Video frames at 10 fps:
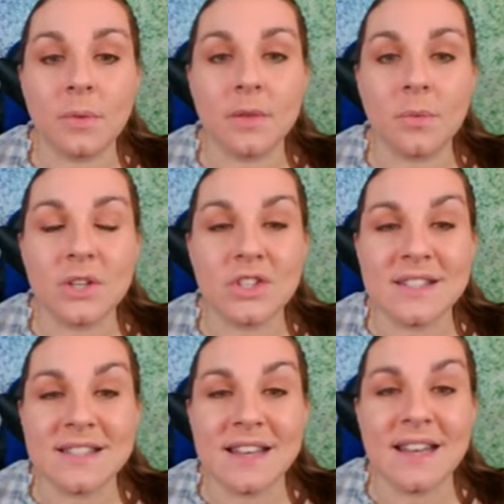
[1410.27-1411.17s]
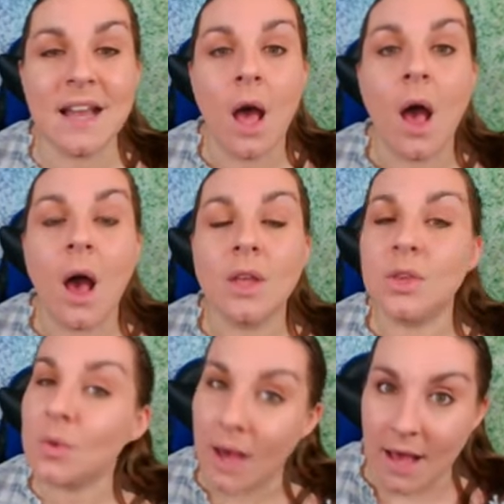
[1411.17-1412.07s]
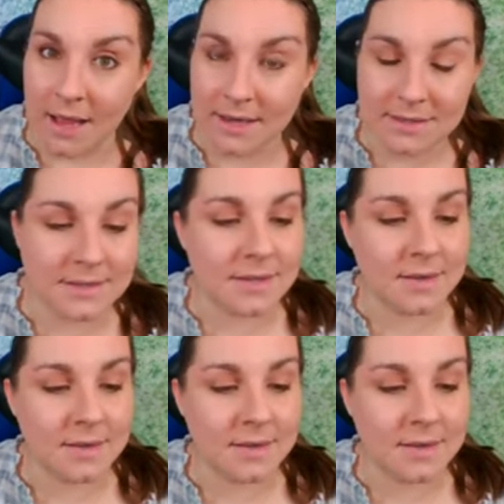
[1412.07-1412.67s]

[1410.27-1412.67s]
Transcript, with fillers: that we just did. You guys,